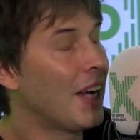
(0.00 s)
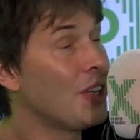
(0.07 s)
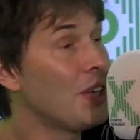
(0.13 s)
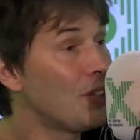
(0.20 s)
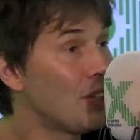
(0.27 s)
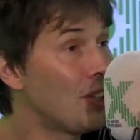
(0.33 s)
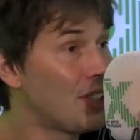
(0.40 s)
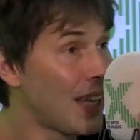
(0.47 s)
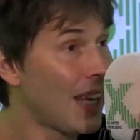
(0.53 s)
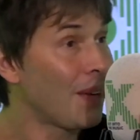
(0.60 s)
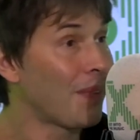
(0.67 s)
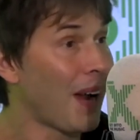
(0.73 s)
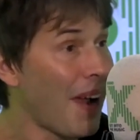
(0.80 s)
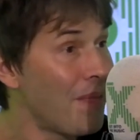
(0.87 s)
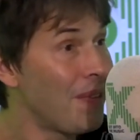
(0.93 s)
And you should
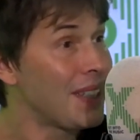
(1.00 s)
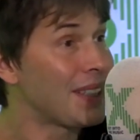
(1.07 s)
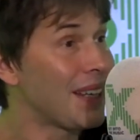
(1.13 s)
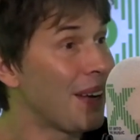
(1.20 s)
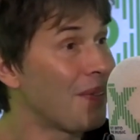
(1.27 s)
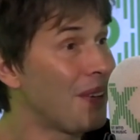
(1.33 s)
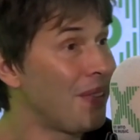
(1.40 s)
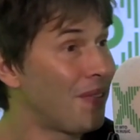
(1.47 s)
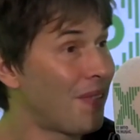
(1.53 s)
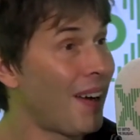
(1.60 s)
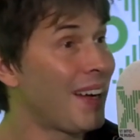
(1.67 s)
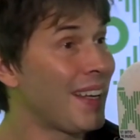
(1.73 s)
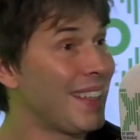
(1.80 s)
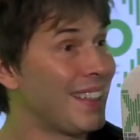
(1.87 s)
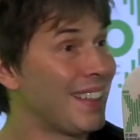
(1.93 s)
celebrate every time you
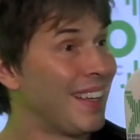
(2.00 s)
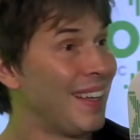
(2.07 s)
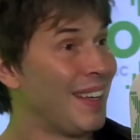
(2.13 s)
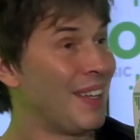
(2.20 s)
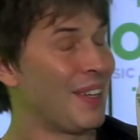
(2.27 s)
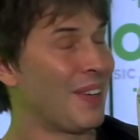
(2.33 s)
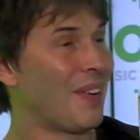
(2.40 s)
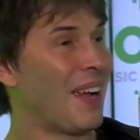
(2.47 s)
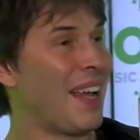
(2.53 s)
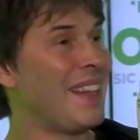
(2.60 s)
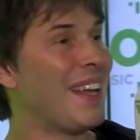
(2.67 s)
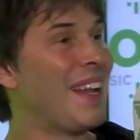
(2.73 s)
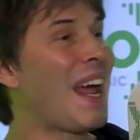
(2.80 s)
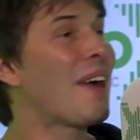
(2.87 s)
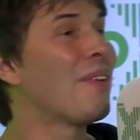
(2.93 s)
find you're
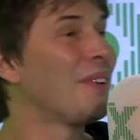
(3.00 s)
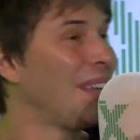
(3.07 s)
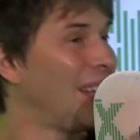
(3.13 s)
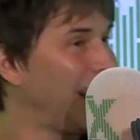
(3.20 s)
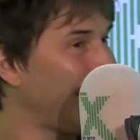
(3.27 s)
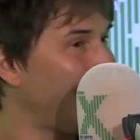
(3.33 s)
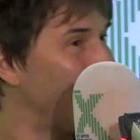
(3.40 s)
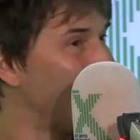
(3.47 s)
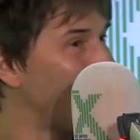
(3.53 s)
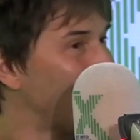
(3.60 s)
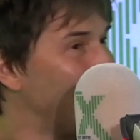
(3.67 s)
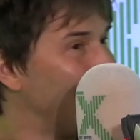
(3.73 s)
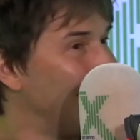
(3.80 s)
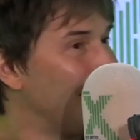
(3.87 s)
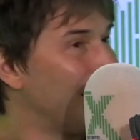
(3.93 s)
an outlier.
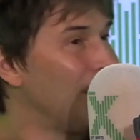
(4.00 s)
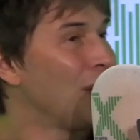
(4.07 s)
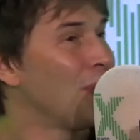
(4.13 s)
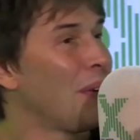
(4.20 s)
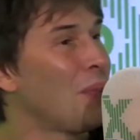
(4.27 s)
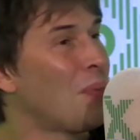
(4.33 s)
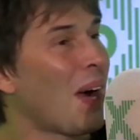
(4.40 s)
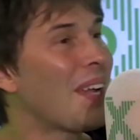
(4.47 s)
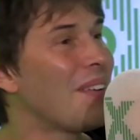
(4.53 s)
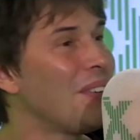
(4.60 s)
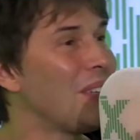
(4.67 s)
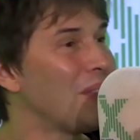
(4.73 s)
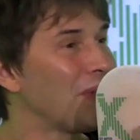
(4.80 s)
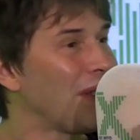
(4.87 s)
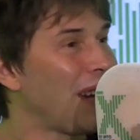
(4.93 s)
You should be
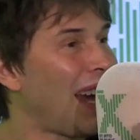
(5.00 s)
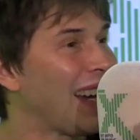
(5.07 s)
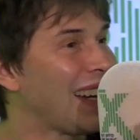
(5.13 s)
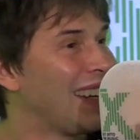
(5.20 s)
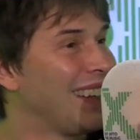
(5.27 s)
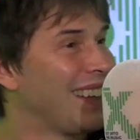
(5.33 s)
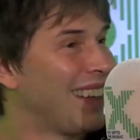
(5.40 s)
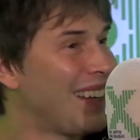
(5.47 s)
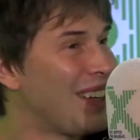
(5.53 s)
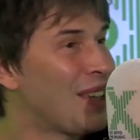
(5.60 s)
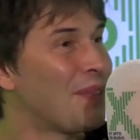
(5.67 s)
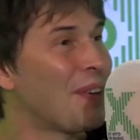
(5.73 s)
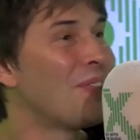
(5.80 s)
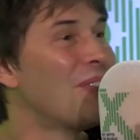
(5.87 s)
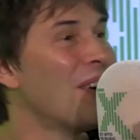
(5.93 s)
waving a flag. You
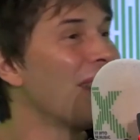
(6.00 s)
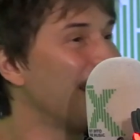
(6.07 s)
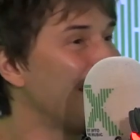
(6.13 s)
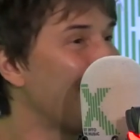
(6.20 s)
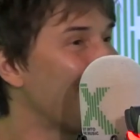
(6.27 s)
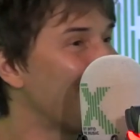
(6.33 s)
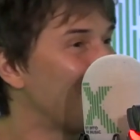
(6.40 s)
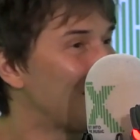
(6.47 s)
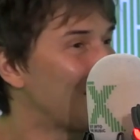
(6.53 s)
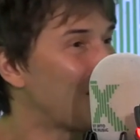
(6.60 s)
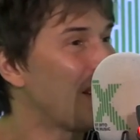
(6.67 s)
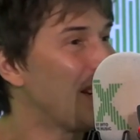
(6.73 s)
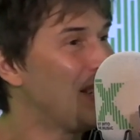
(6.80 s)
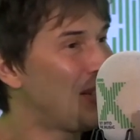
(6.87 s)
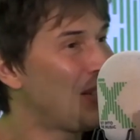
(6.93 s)
should be running down the
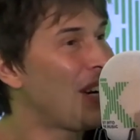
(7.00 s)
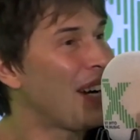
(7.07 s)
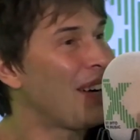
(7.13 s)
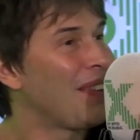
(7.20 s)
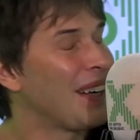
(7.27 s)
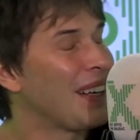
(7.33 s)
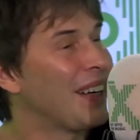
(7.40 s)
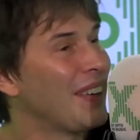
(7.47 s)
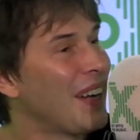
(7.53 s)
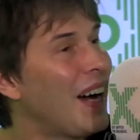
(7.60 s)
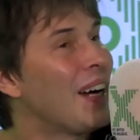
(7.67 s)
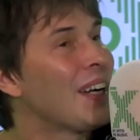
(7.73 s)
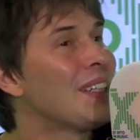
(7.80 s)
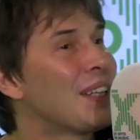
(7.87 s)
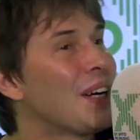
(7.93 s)
street cheering, going,
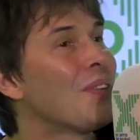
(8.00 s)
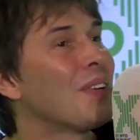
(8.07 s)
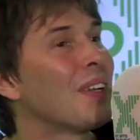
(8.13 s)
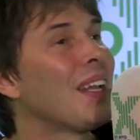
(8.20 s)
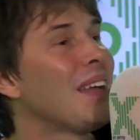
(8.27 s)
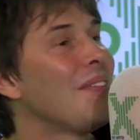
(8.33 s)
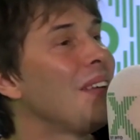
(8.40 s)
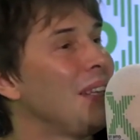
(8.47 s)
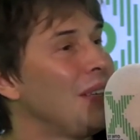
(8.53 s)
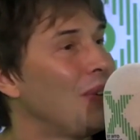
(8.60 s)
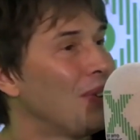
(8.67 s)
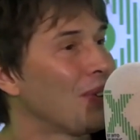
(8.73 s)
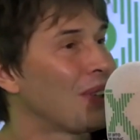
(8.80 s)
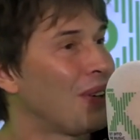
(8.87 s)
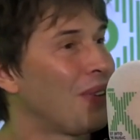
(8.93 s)
"I don't live in
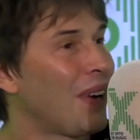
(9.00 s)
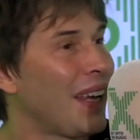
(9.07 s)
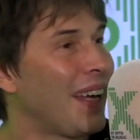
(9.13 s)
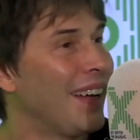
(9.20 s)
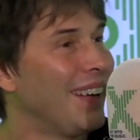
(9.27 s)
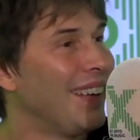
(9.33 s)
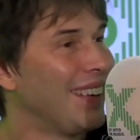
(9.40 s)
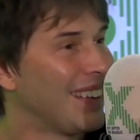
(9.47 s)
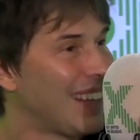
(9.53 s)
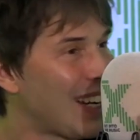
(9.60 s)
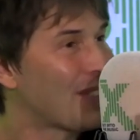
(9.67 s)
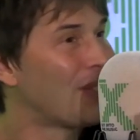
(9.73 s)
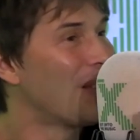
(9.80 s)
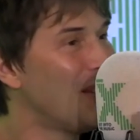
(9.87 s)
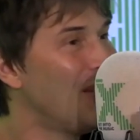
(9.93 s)
North Korea."
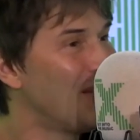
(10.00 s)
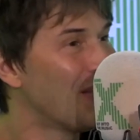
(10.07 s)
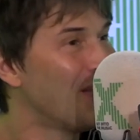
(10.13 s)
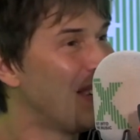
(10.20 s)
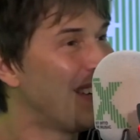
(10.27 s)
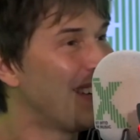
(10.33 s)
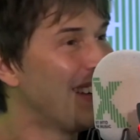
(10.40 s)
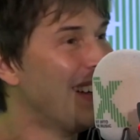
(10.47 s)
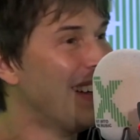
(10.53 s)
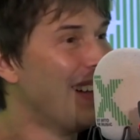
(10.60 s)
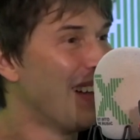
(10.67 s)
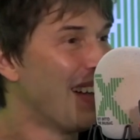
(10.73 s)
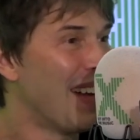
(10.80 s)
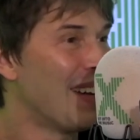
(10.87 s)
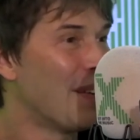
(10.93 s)
That's what you should be doing.
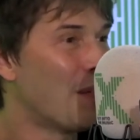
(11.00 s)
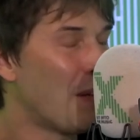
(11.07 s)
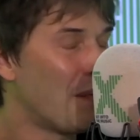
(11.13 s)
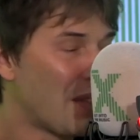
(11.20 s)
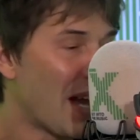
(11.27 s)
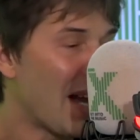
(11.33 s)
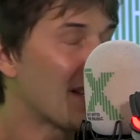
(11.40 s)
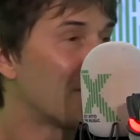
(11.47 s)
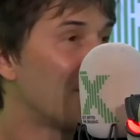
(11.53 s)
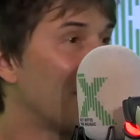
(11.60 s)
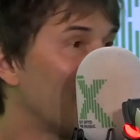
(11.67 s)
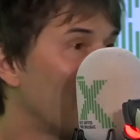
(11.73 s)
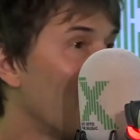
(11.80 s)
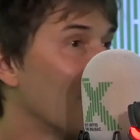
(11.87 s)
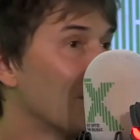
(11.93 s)
But that's
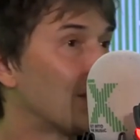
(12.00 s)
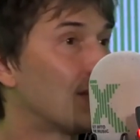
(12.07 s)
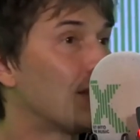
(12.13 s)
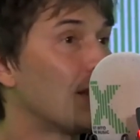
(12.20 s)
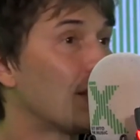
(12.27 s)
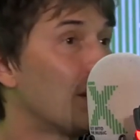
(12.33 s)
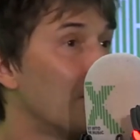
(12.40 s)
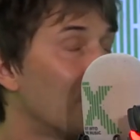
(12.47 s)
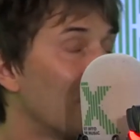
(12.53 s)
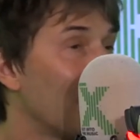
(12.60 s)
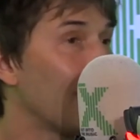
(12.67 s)
been lost. Unless you do live